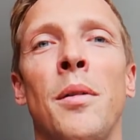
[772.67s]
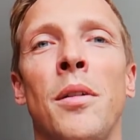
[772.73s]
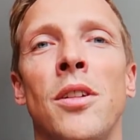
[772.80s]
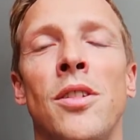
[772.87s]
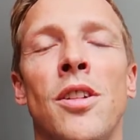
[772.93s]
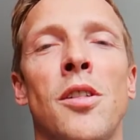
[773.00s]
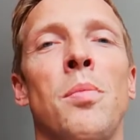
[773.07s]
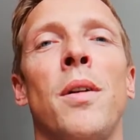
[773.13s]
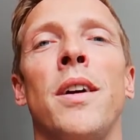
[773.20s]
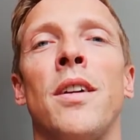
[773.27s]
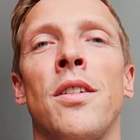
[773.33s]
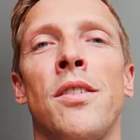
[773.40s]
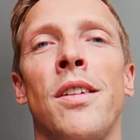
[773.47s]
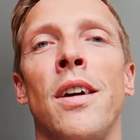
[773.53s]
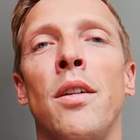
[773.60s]
just by
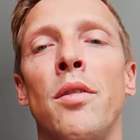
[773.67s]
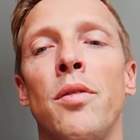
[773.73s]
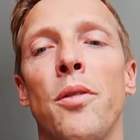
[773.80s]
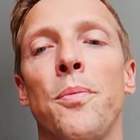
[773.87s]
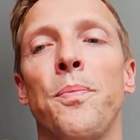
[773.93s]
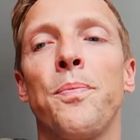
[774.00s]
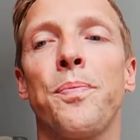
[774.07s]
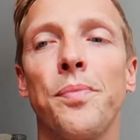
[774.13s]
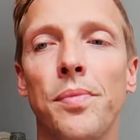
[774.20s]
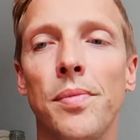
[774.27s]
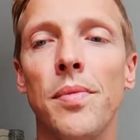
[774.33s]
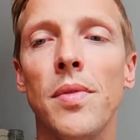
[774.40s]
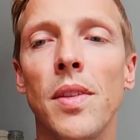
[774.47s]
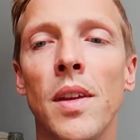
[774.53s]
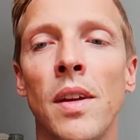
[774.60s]
yourself.
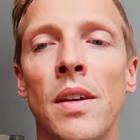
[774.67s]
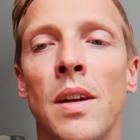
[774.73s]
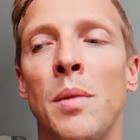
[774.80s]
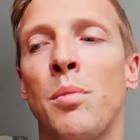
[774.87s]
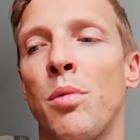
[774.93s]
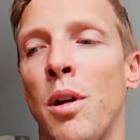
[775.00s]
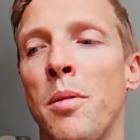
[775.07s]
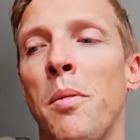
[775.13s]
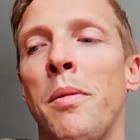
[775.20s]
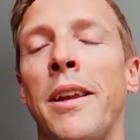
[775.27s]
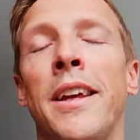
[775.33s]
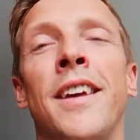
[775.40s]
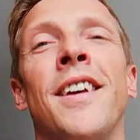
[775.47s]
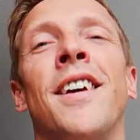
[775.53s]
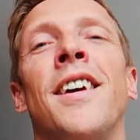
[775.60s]
You can
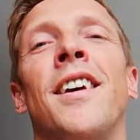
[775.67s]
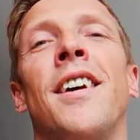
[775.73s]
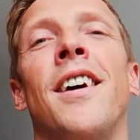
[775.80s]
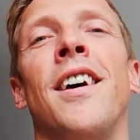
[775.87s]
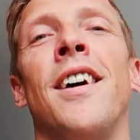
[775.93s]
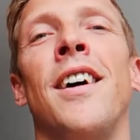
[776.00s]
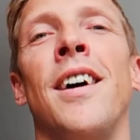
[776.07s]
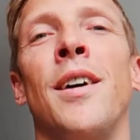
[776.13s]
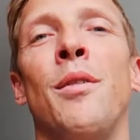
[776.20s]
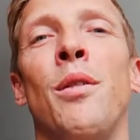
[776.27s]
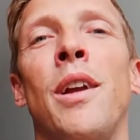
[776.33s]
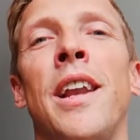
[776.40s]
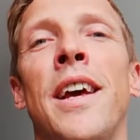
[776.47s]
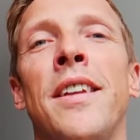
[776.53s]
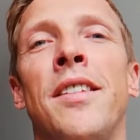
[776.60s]
probably
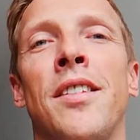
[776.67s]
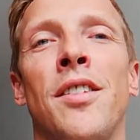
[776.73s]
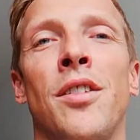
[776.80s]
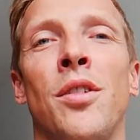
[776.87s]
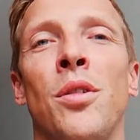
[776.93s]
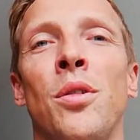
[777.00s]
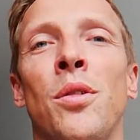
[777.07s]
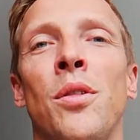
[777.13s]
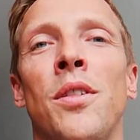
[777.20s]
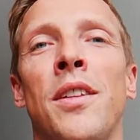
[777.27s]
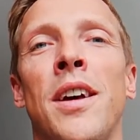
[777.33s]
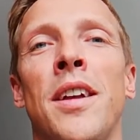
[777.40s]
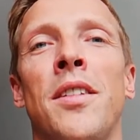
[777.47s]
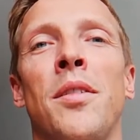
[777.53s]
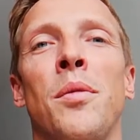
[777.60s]
relate to
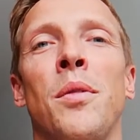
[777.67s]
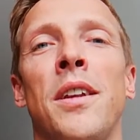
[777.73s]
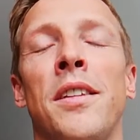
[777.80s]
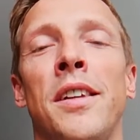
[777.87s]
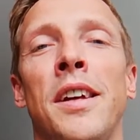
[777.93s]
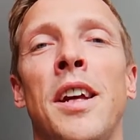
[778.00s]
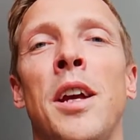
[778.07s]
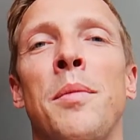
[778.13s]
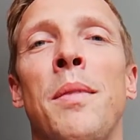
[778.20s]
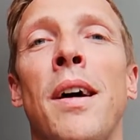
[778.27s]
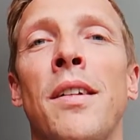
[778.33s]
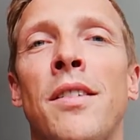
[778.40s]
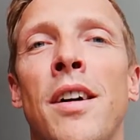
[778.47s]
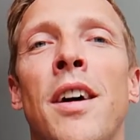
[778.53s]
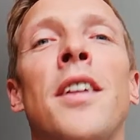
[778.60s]
that when thinking
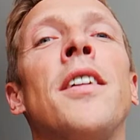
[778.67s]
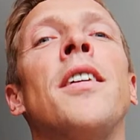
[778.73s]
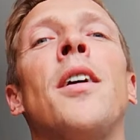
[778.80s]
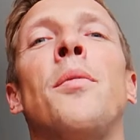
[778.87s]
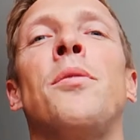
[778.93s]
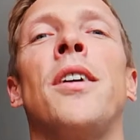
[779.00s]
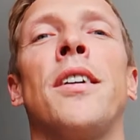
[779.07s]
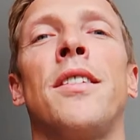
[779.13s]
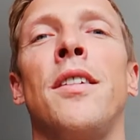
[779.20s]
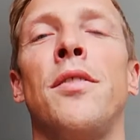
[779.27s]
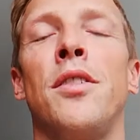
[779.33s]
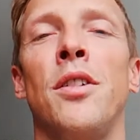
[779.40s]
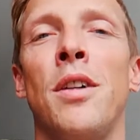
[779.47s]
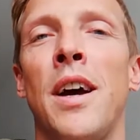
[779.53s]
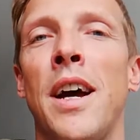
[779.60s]
about other
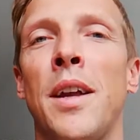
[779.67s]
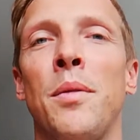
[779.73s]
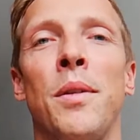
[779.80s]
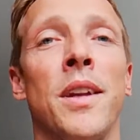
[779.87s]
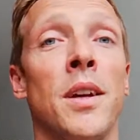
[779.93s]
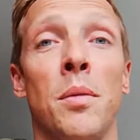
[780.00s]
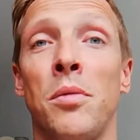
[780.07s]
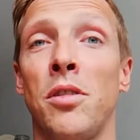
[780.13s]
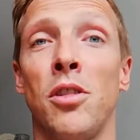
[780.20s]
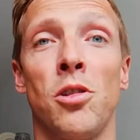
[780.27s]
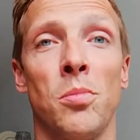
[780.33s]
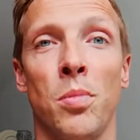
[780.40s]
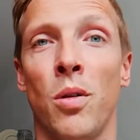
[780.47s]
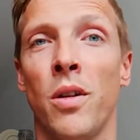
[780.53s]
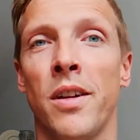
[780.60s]
objectives you had when it comes to
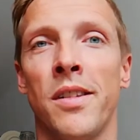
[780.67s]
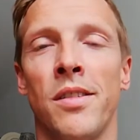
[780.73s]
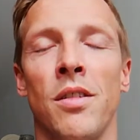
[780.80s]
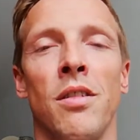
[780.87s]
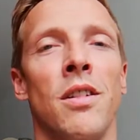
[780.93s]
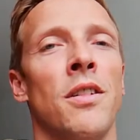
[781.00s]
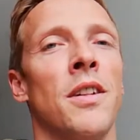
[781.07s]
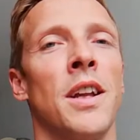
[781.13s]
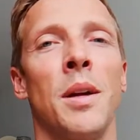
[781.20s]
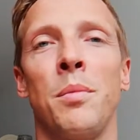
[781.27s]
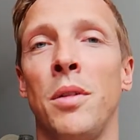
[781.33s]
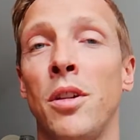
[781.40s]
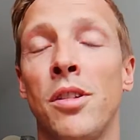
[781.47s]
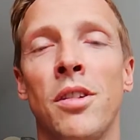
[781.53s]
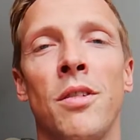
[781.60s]
sports or learning a
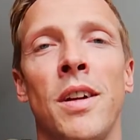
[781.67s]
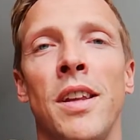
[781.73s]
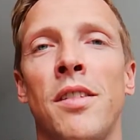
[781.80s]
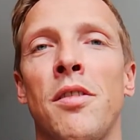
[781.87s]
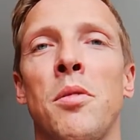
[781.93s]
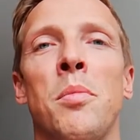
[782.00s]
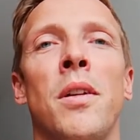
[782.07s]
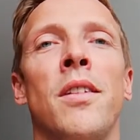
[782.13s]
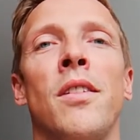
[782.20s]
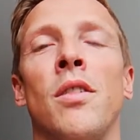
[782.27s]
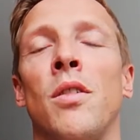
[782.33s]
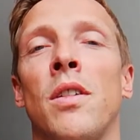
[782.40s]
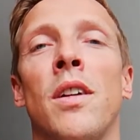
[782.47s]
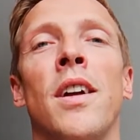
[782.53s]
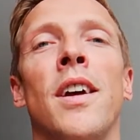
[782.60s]
musical instrument
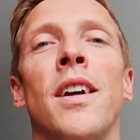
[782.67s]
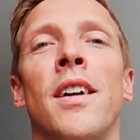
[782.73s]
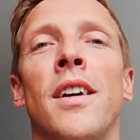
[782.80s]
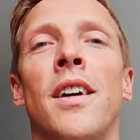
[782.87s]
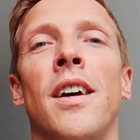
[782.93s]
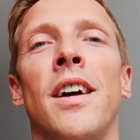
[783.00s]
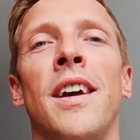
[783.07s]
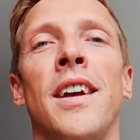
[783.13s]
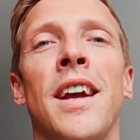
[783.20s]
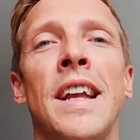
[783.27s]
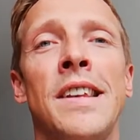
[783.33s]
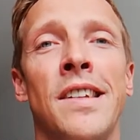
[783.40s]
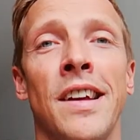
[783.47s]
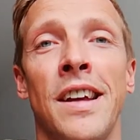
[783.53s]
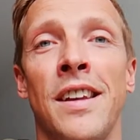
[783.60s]
or
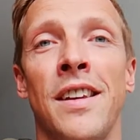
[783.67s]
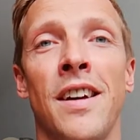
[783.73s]
engaging in